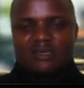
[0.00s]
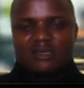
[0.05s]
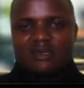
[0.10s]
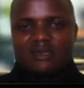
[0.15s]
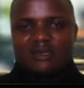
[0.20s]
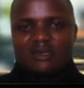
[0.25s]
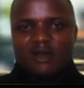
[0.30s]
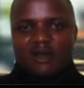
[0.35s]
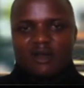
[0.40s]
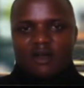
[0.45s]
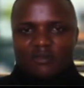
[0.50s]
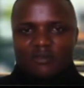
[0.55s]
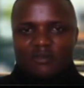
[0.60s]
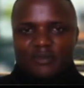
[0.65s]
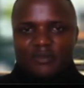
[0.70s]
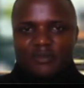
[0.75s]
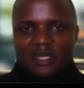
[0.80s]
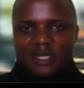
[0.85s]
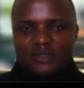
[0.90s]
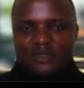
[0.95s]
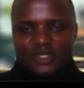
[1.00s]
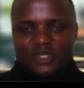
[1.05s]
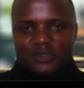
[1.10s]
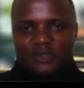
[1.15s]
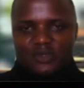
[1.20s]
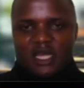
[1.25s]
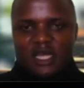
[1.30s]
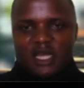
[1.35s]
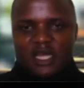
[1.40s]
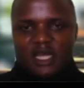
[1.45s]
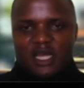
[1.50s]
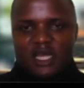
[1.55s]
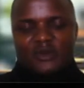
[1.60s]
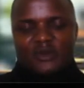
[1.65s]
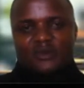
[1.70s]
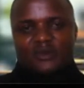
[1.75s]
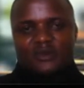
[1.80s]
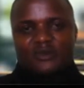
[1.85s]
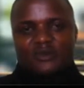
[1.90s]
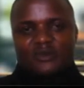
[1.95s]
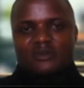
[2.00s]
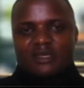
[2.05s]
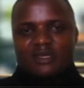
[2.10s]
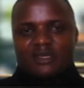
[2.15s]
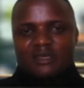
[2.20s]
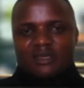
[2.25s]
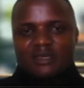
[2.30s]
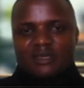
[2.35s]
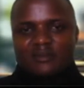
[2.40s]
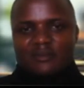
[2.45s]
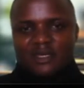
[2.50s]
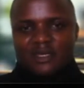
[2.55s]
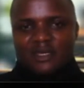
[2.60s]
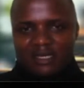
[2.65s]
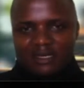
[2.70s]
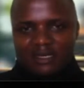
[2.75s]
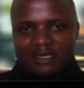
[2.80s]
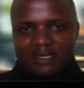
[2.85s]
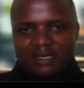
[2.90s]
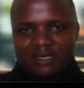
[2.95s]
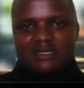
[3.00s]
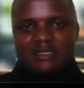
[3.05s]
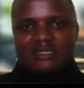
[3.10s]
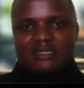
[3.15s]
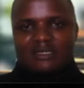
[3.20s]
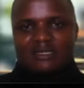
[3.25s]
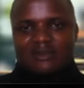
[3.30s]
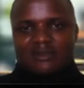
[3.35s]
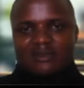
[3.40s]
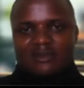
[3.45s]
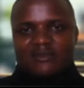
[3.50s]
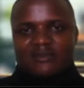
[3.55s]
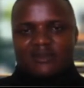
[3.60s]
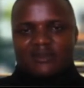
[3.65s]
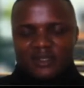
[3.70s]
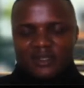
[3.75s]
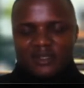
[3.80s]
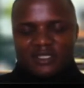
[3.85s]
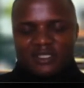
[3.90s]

all belong to Cameroon, because there is